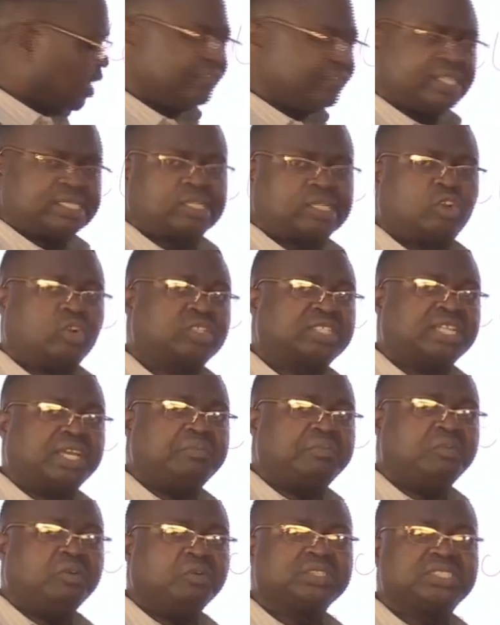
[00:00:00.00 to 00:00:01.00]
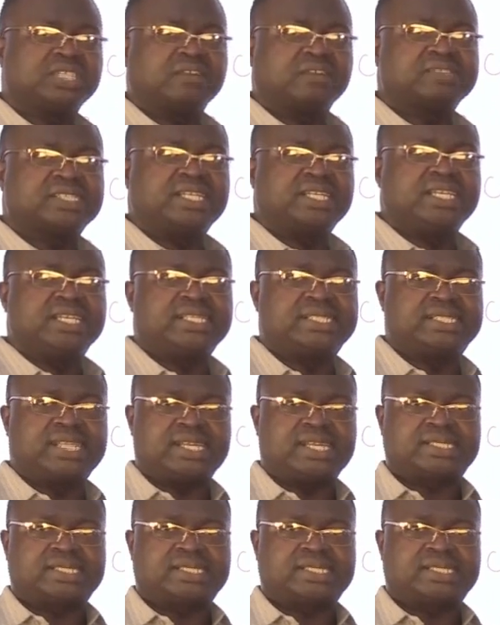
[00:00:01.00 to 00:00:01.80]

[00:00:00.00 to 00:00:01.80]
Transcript: the scrotum, which I've said is a